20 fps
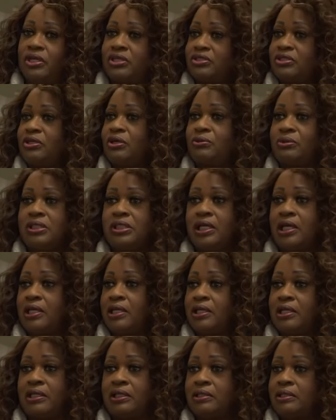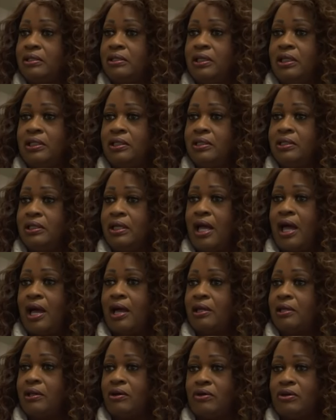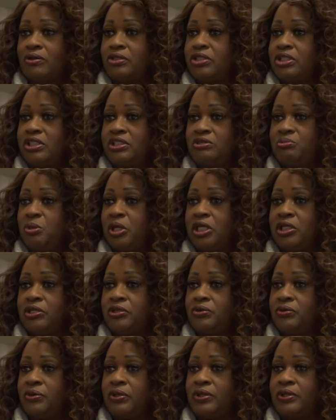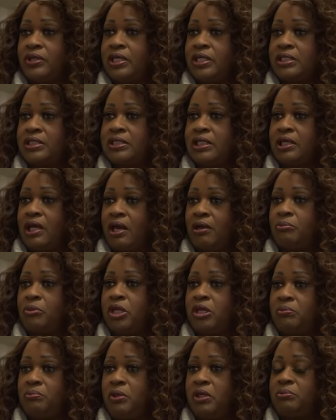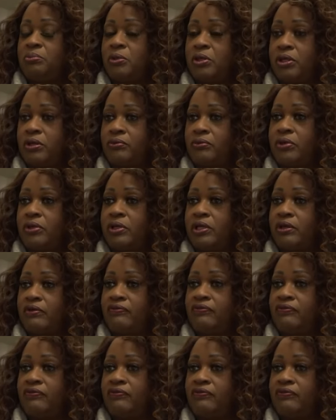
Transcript: There's no telling how long she's been doing this and how many people are really